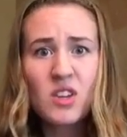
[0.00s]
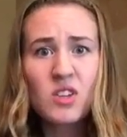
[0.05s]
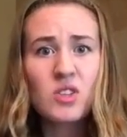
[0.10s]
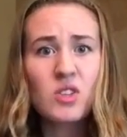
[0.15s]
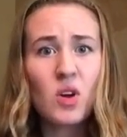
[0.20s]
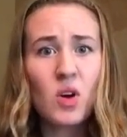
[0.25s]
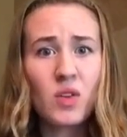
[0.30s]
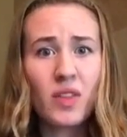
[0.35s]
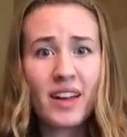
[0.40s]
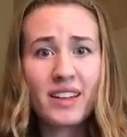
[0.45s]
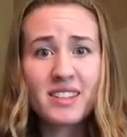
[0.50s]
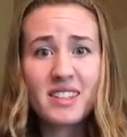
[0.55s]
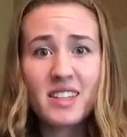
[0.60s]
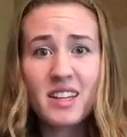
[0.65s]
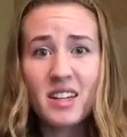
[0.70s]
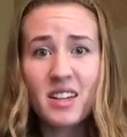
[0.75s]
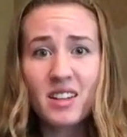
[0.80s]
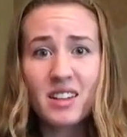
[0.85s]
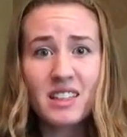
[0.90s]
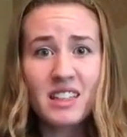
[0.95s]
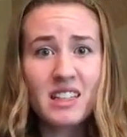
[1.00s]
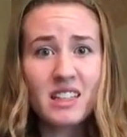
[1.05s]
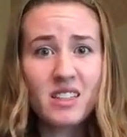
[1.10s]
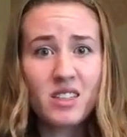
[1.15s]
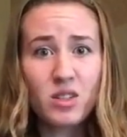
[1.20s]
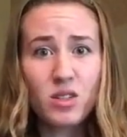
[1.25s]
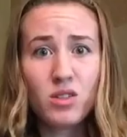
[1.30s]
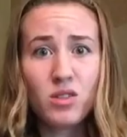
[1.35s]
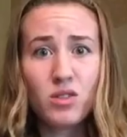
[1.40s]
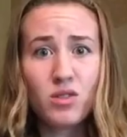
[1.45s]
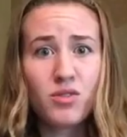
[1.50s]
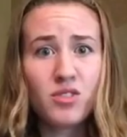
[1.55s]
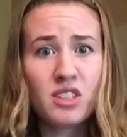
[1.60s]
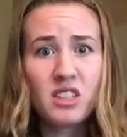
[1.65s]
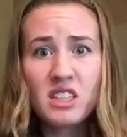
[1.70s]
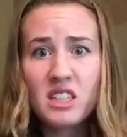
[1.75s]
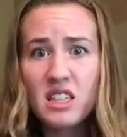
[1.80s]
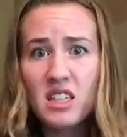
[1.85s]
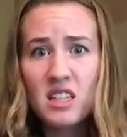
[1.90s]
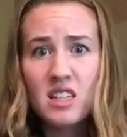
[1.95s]
So that's going to lead to
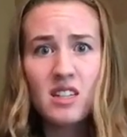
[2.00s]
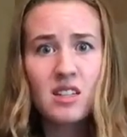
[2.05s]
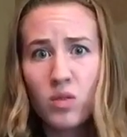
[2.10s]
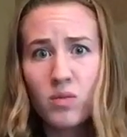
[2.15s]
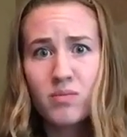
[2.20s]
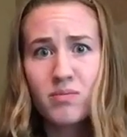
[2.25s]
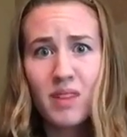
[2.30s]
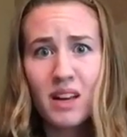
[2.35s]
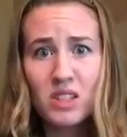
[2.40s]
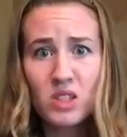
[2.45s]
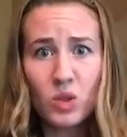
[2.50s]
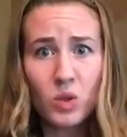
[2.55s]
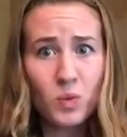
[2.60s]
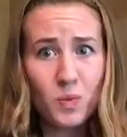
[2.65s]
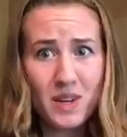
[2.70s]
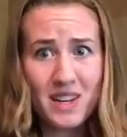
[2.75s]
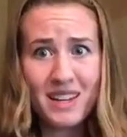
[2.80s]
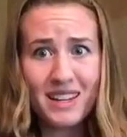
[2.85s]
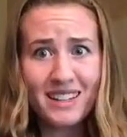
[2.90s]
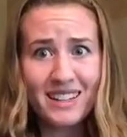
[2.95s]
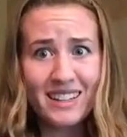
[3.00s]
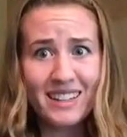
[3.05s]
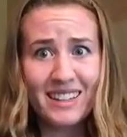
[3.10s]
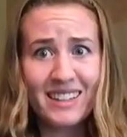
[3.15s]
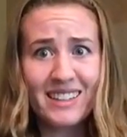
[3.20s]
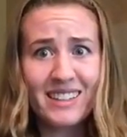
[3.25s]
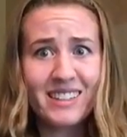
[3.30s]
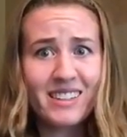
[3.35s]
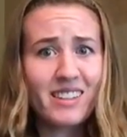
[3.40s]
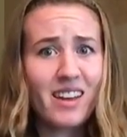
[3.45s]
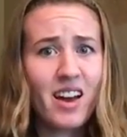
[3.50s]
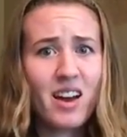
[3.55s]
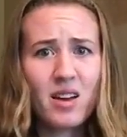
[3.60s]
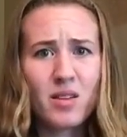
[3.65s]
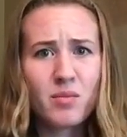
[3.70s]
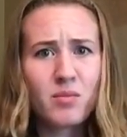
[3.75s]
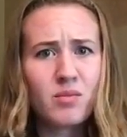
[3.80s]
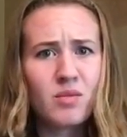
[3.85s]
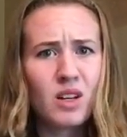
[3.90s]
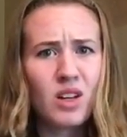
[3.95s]
fatigue, muscle weakness,
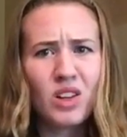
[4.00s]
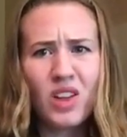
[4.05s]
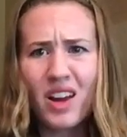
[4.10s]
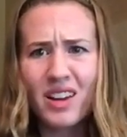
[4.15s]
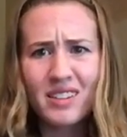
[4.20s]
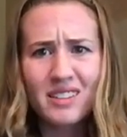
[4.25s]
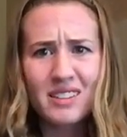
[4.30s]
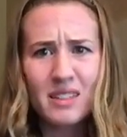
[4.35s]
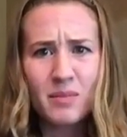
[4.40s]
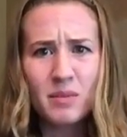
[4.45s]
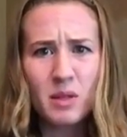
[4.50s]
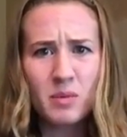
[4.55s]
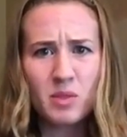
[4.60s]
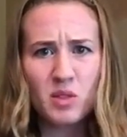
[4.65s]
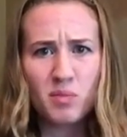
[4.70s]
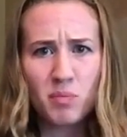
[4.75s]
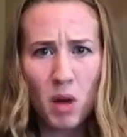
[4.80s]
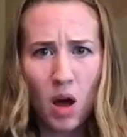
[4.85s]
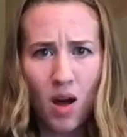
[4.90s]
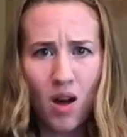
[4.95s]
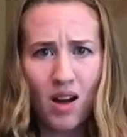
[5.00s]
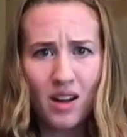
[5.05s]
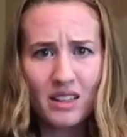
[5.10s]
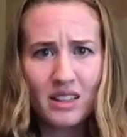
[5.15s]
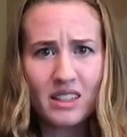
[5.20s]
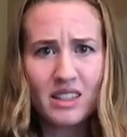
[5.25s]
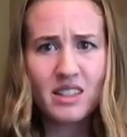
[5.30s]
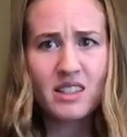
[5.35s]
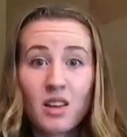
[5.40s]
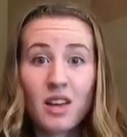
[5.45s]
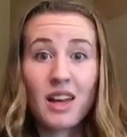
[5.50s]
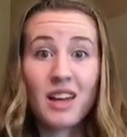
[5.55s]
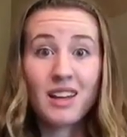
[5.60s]
a lot of symptoms of POTS.